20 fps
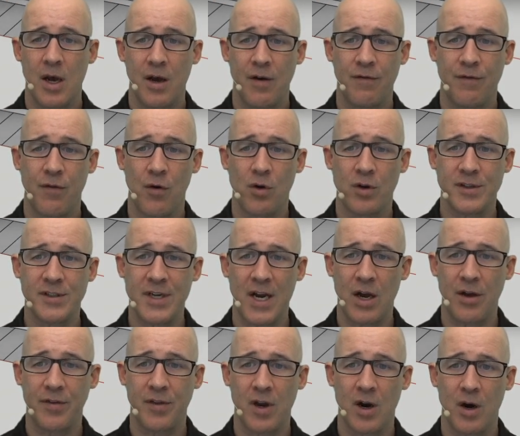folds
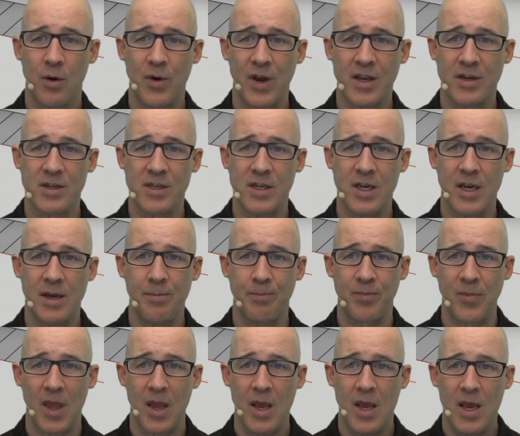out there. We can see
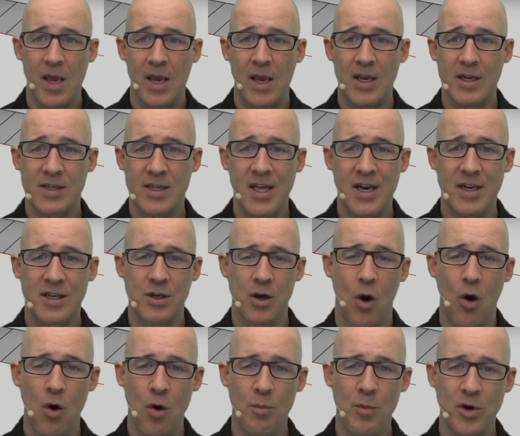is that
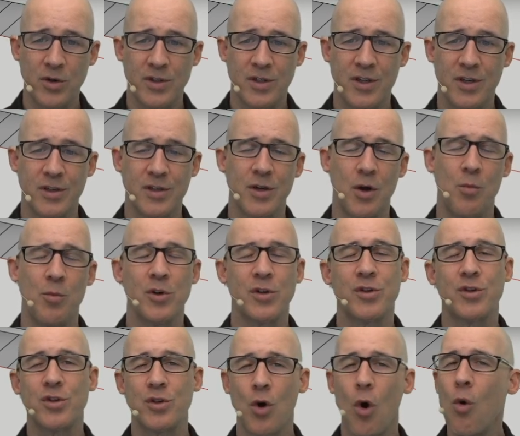there's
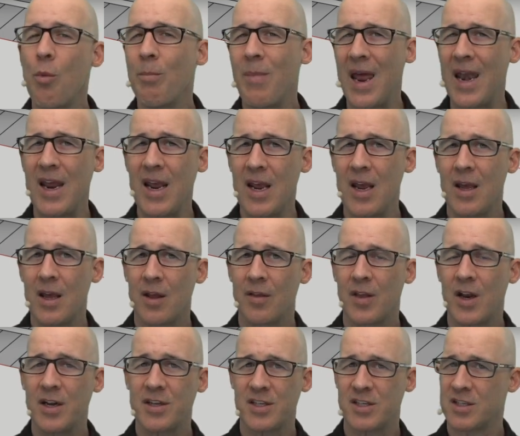almost so many
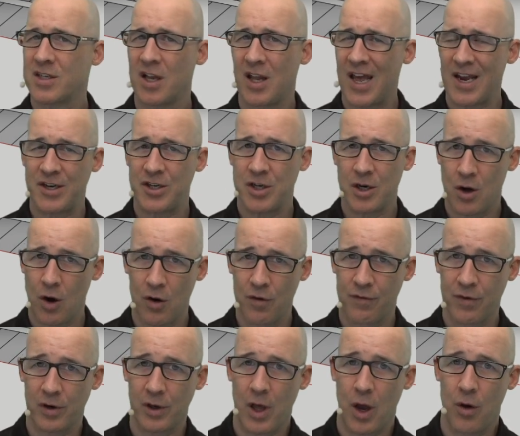that it's selection
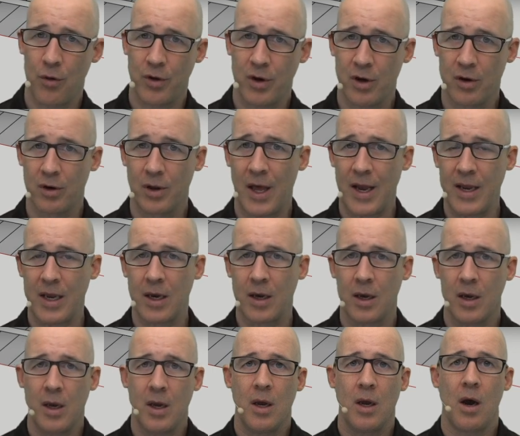overload. You're like,
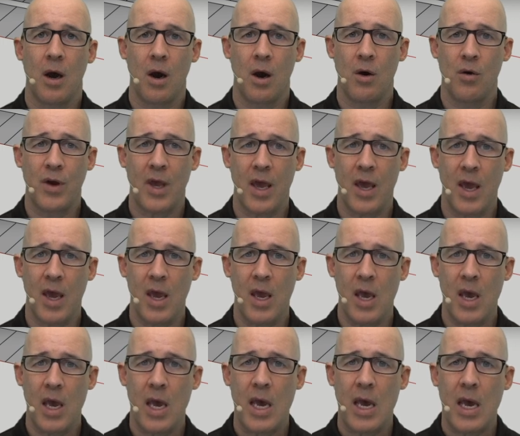okay.
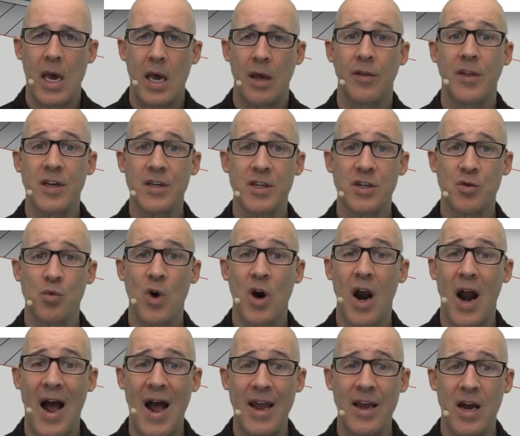This is where
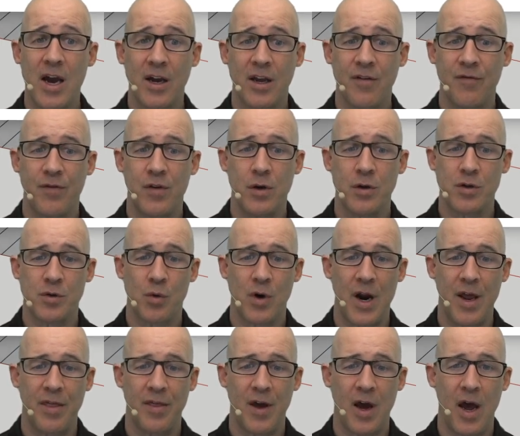I got confused, where
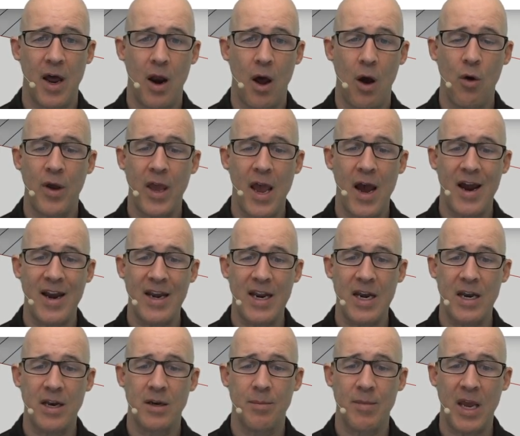I thought, okay, I
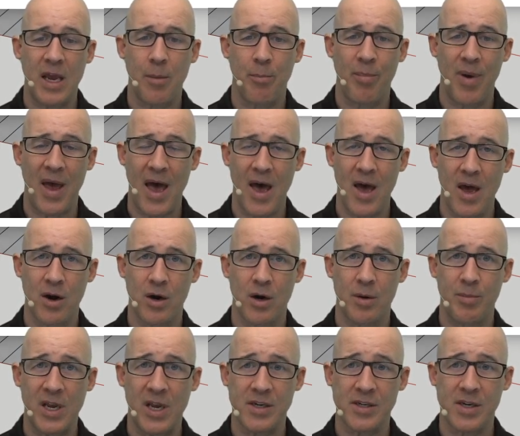needed to make a pattern
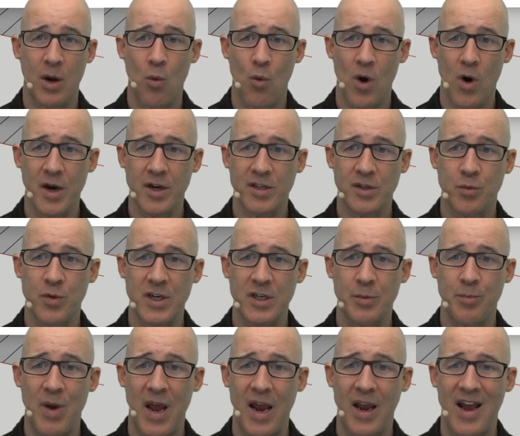because I want to
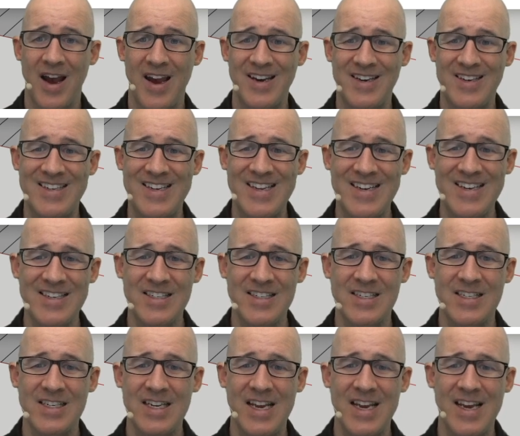switch back. I didn't
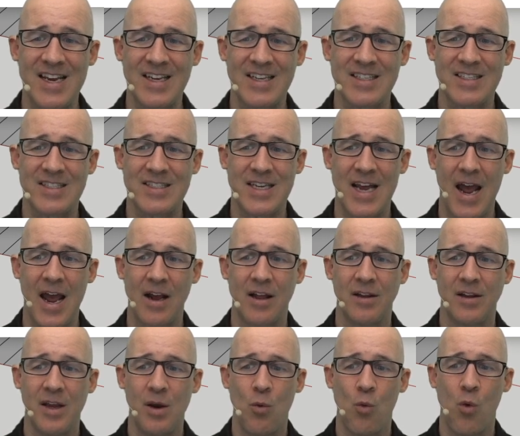see
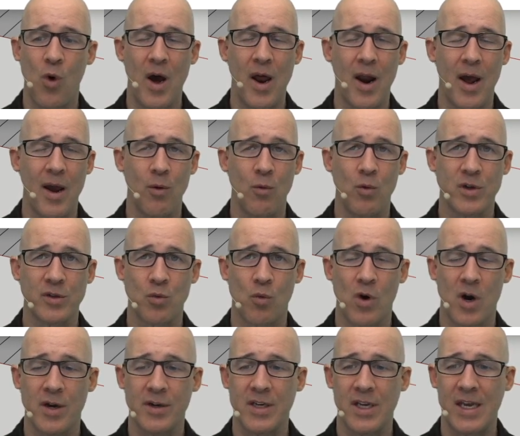exactly what I was
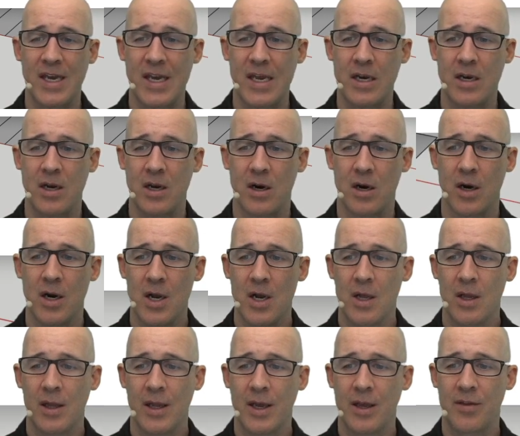wanting in here.
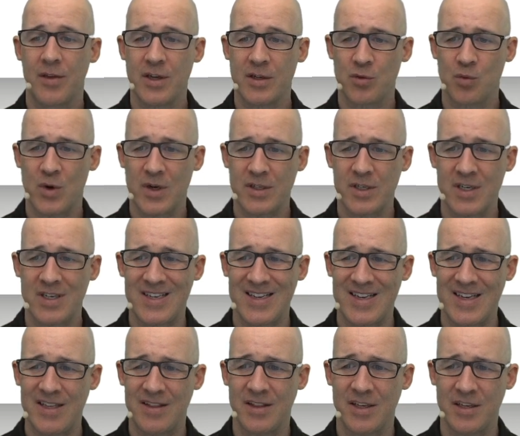Like this wasn't
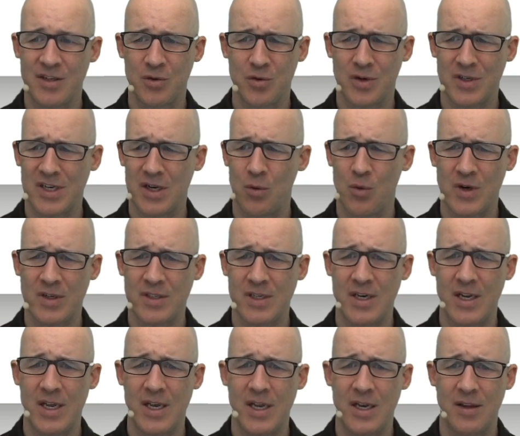it, this quite wasn't
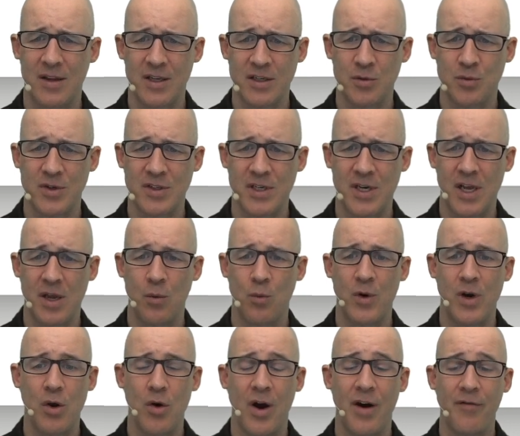it, this wasn't it.
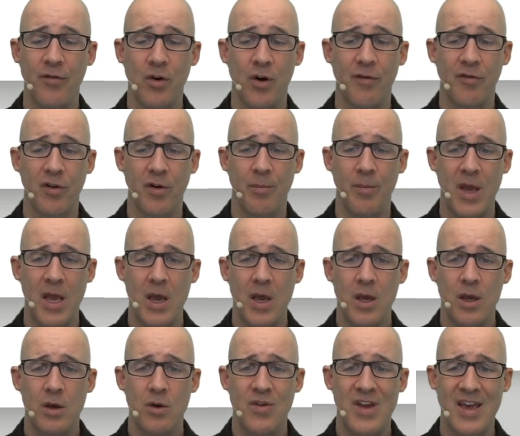When you hover over them,
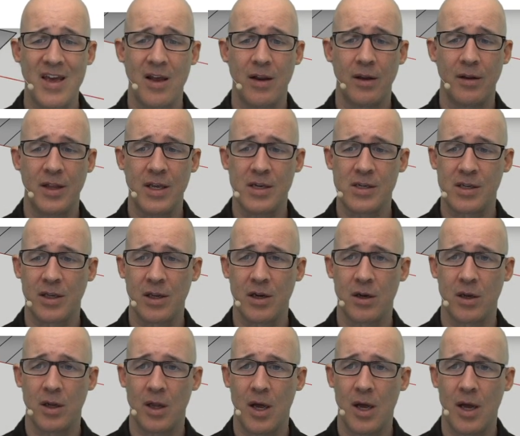you get these
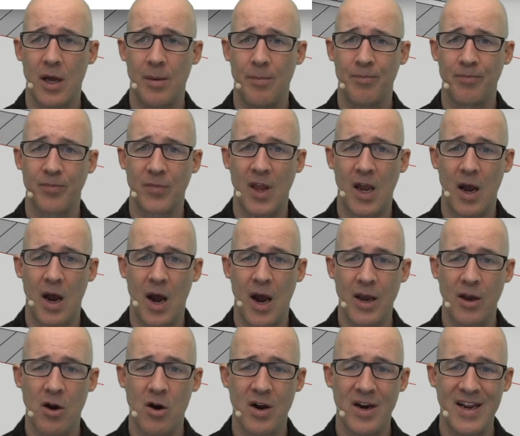little
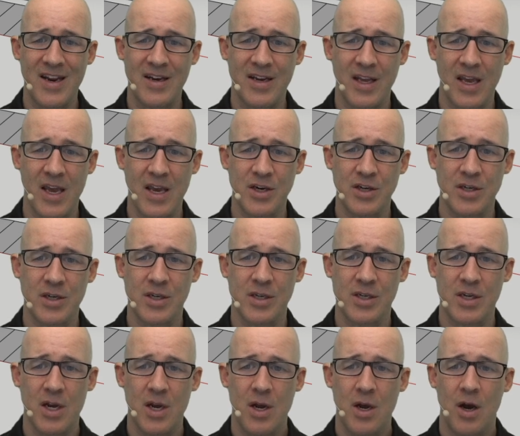icon
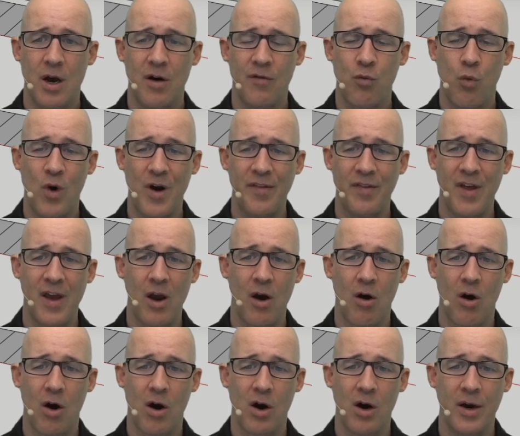indications of what they
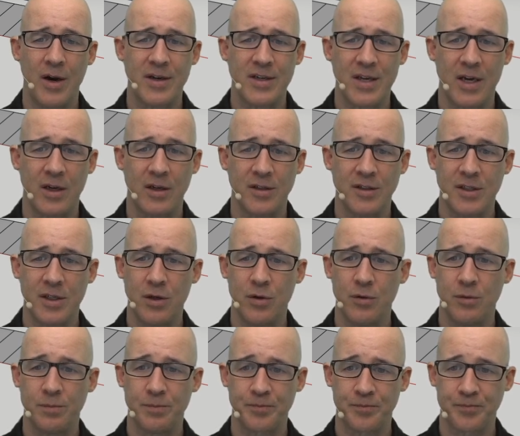are. It tells
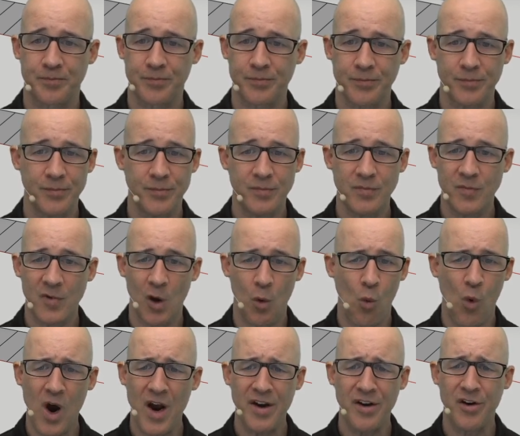you
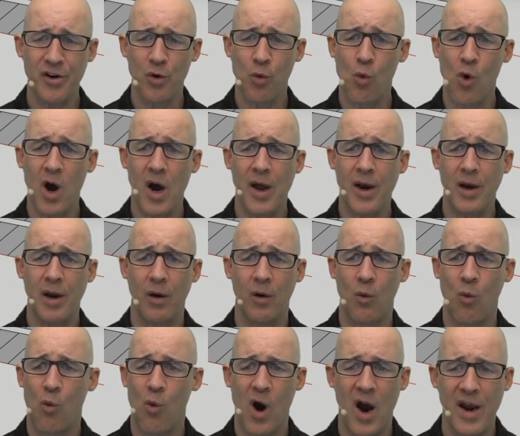winder 1,
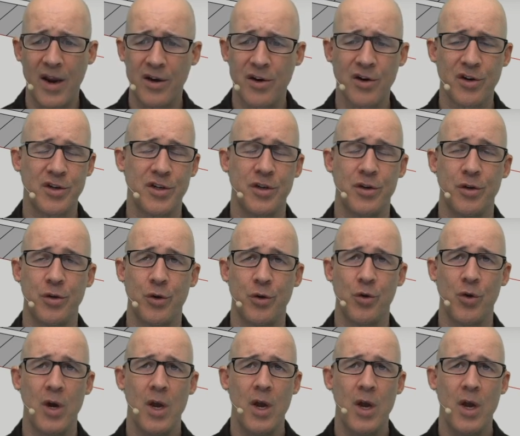winder 2.